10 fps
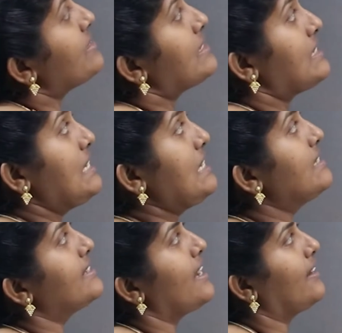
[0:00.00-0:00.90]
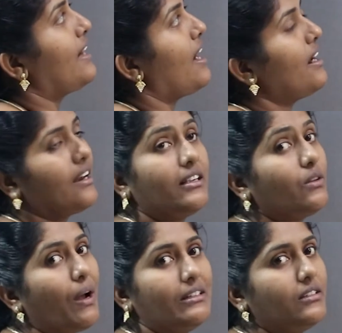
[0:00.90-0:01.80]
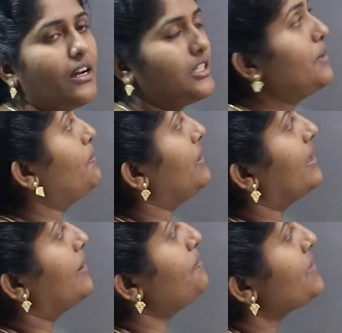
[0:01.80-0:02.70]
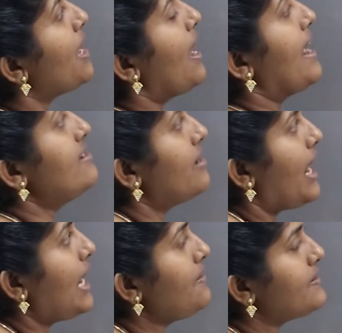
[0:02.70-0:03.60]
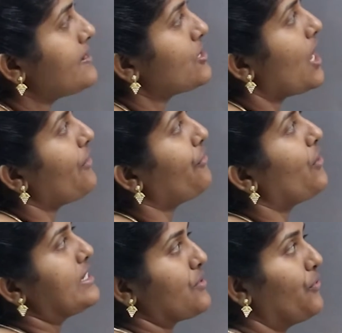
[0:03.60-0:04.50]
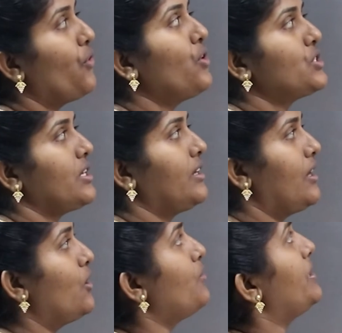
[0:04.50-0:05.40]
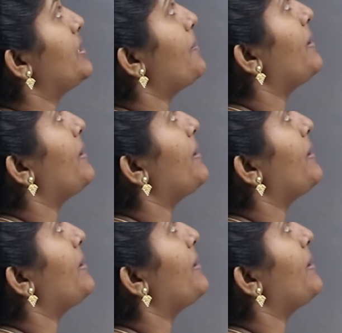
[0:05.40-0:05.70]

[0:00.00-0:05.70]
steals a car at 1:30 p.m. and drives it off at 40 km